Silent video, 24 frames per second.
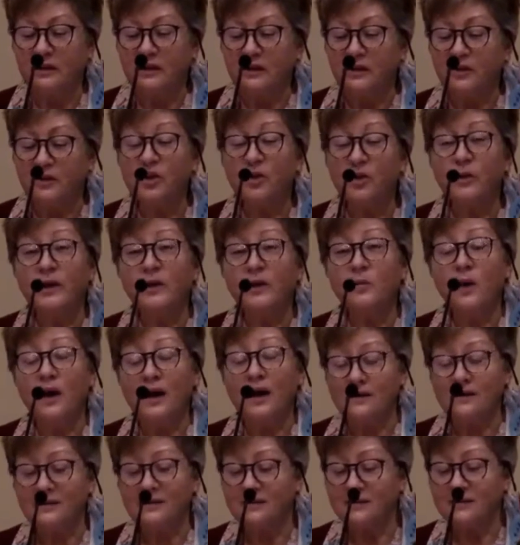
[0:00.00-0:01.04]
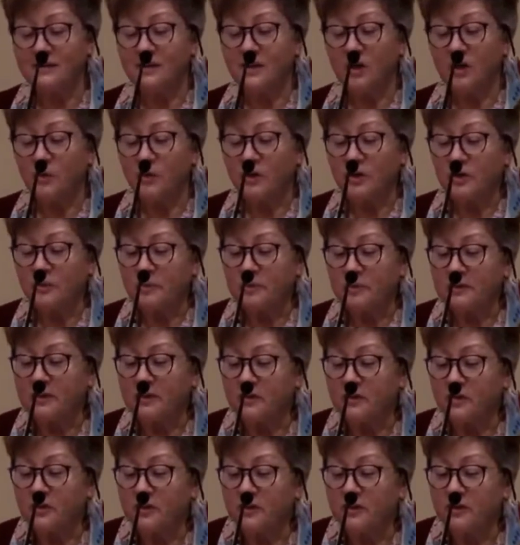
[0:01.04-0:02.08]
Joanne Weiss is our worship
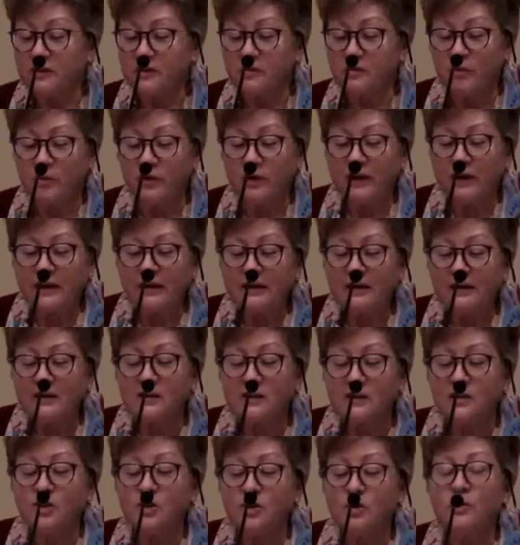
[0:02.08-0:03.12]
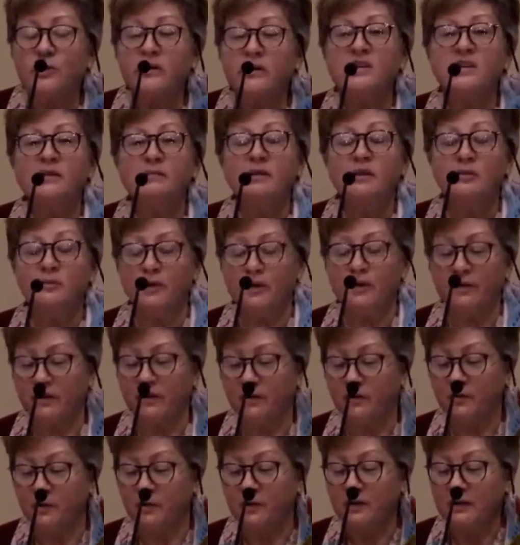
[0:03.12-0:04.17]
associate this morning, and it is a joy to be with
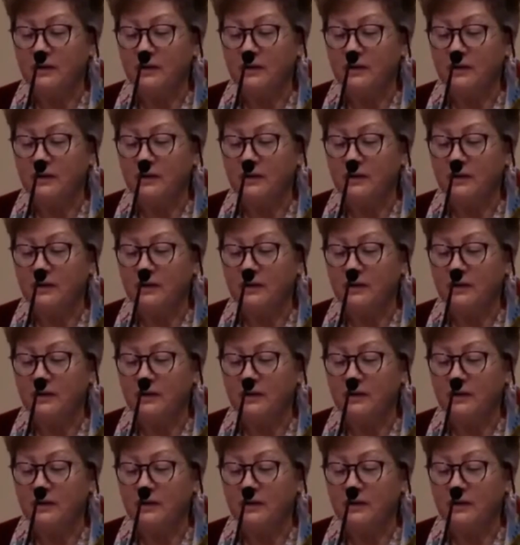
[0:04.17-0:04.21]
you